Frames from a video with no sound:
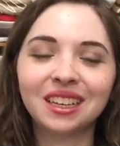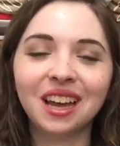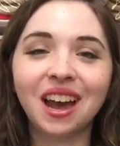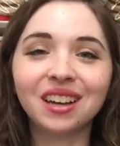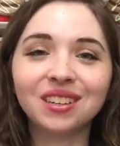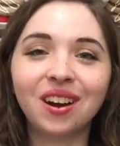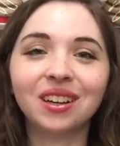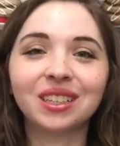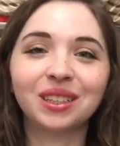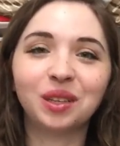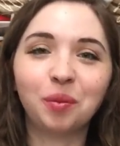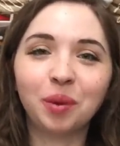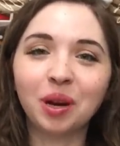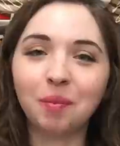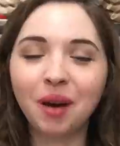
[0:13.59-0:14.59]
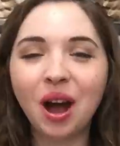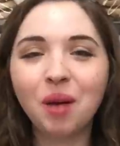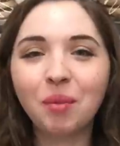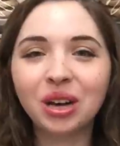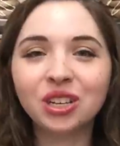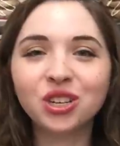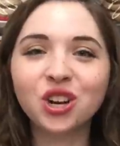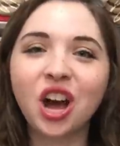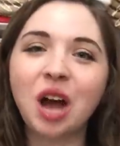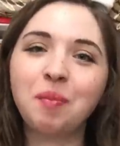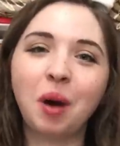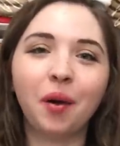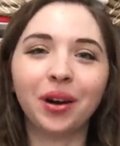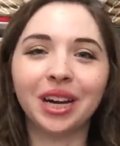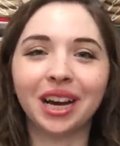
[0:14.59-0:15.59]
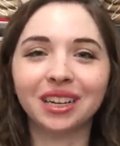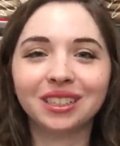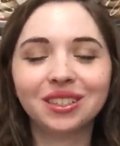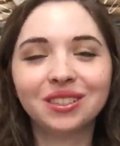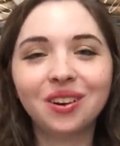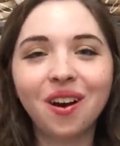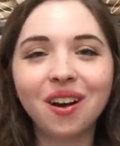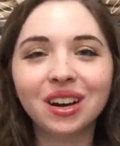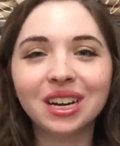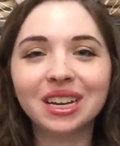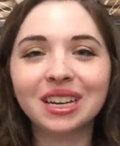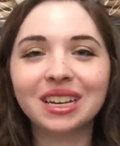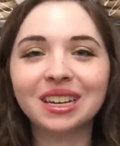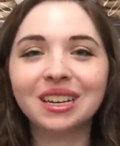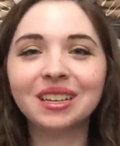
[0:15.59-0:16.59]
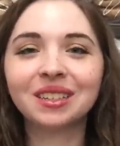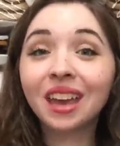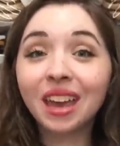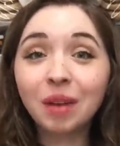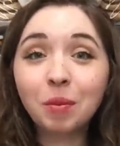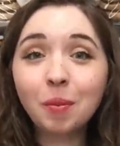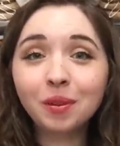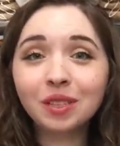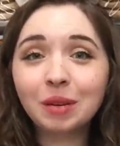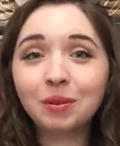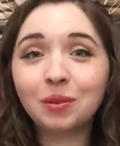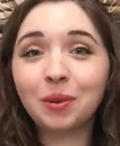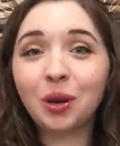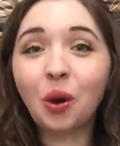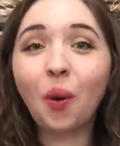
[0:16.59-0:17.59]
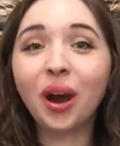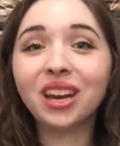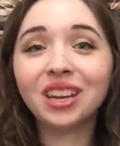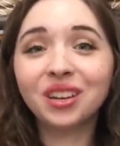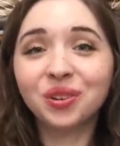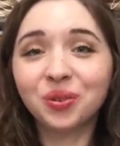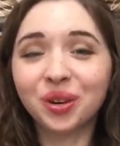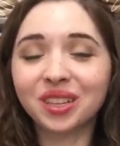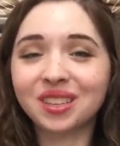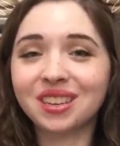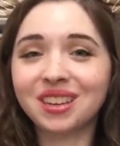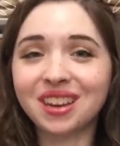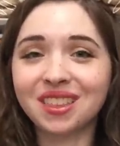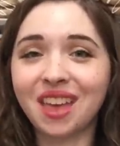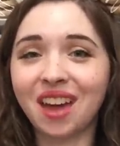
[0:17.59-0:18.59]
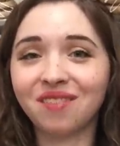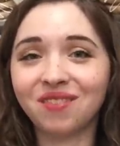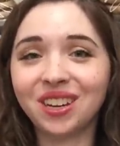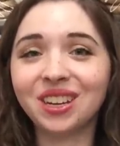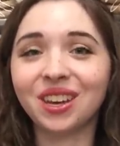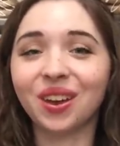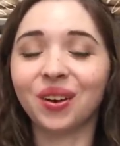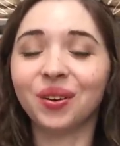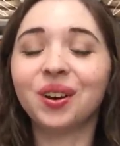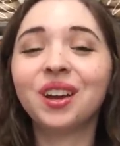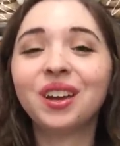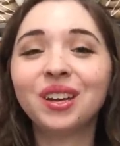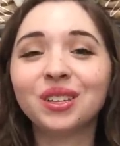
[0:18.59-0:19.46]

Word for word: I talked a little bit about my shop, how I got it started, and people seemed to be quite interested in that video.